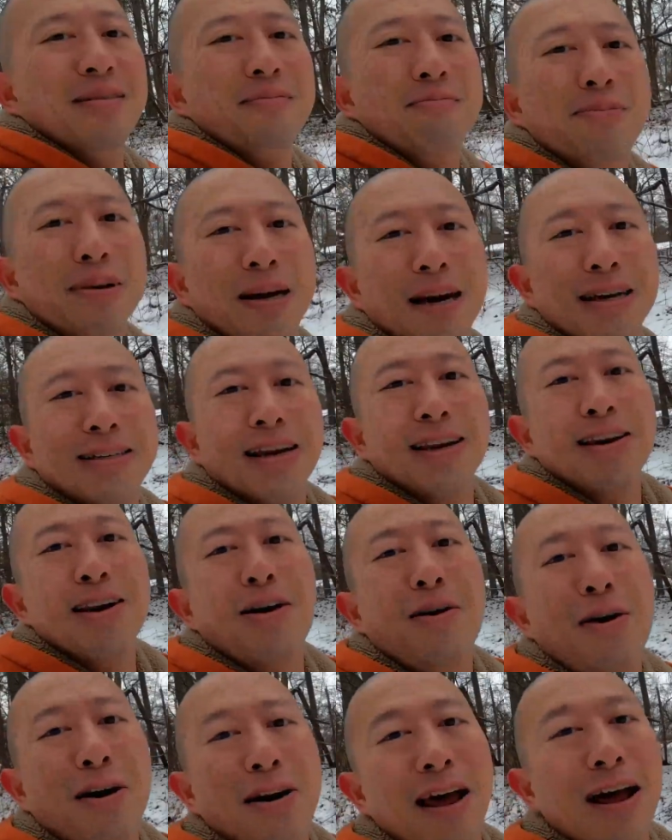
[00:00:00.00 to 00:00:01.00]
Because I
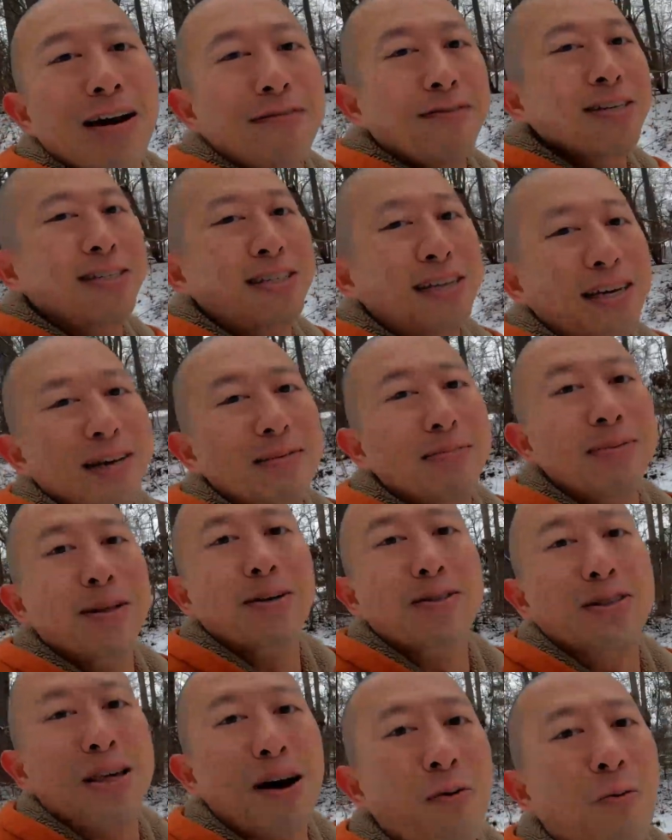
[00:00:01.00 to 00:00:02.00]
know on every team,
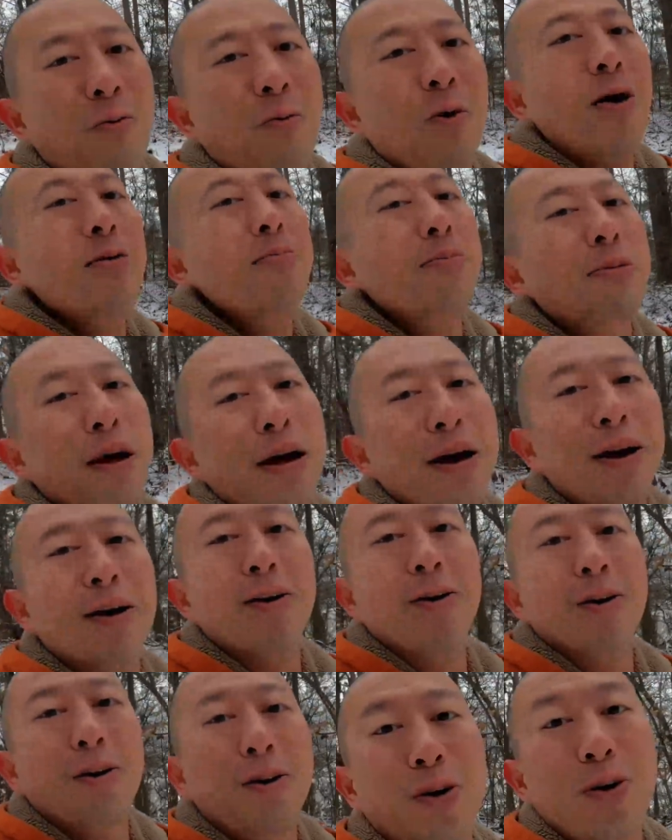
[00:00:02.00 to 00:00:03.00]
there's that one player
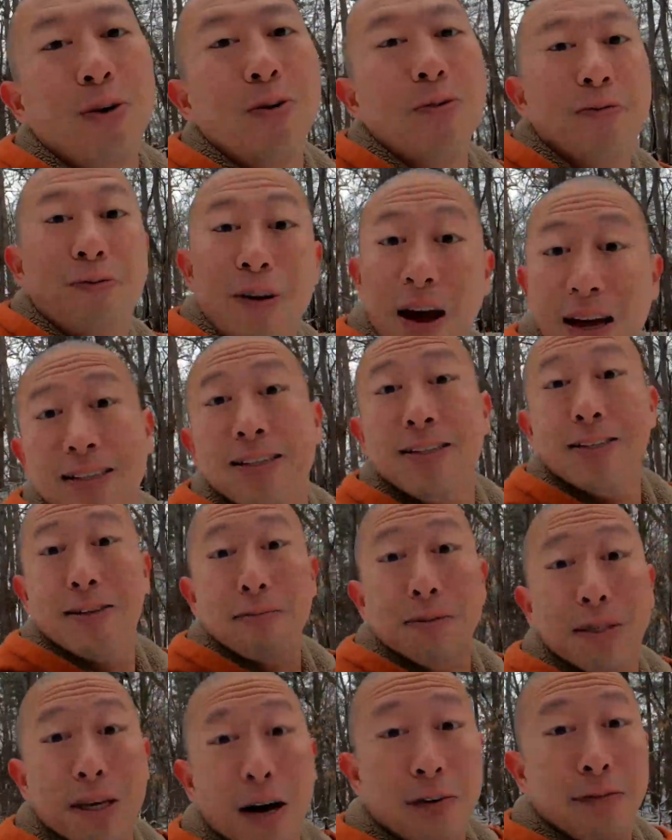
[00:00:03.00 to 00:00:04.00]
who fancies
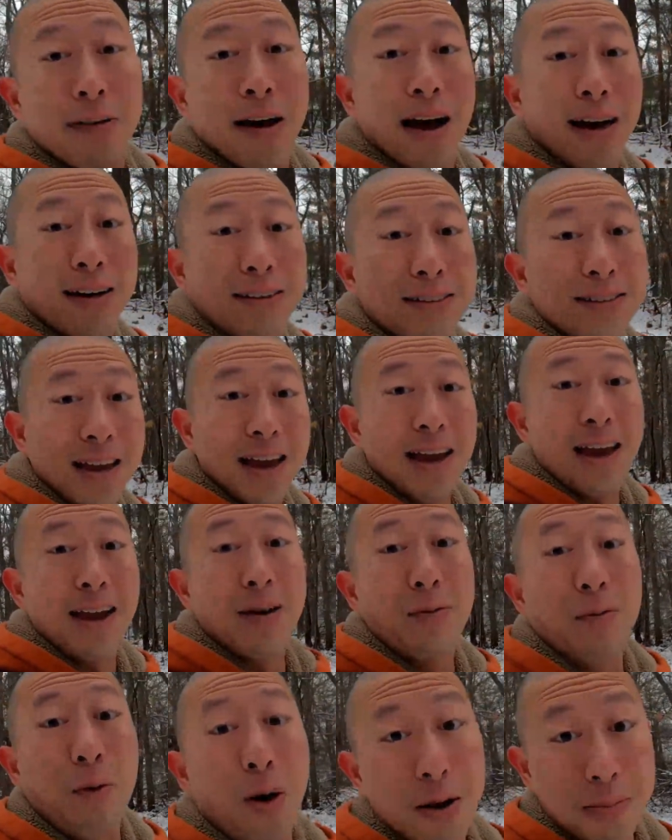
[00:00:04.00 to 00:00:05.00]
themselves as a
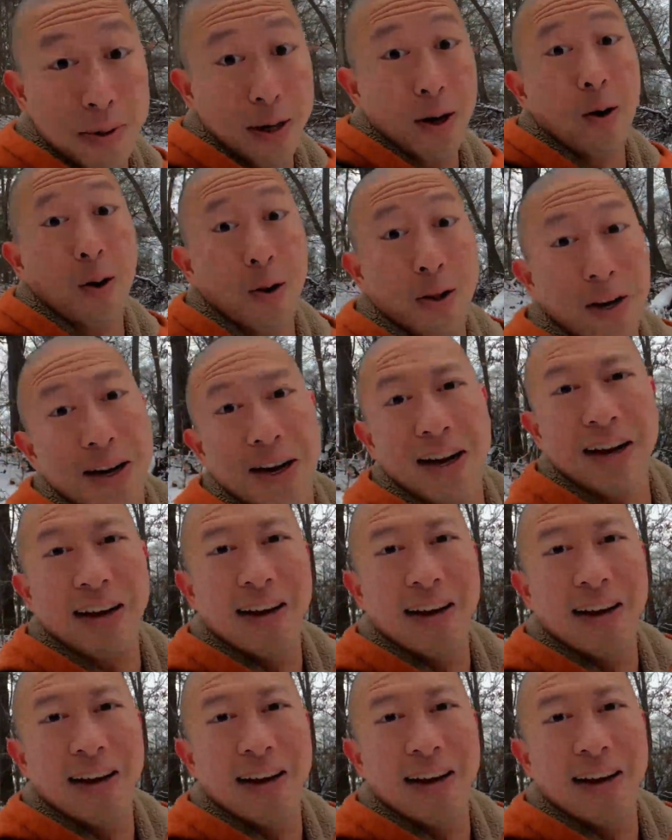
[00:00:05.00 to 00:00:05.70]
wannabe goalie.